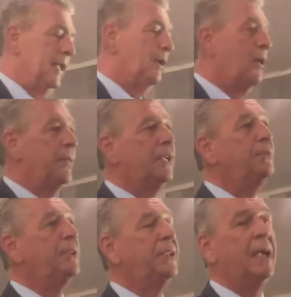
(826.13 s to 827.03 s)
And all this
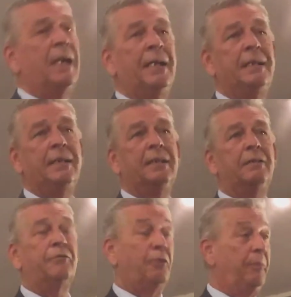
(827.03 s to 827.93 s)
was done
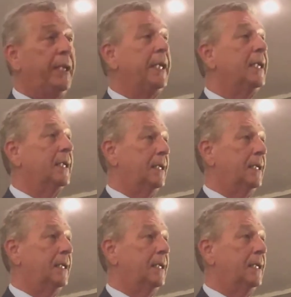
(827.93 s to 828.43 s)
for me,